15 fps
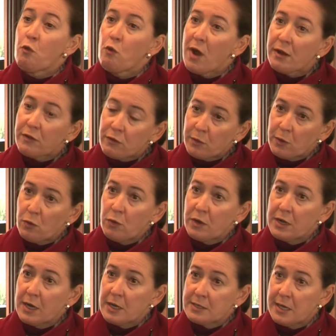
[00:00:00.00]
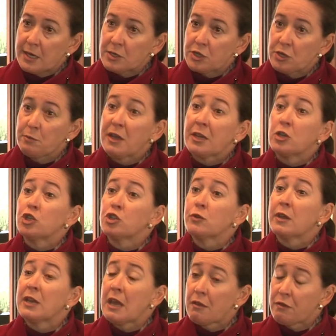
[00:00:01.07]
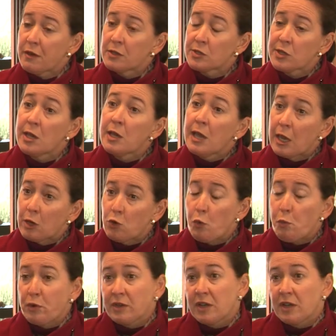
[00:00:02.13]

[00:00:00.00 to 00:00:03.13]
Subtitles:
right through an organisation, making sure that ethics and corporate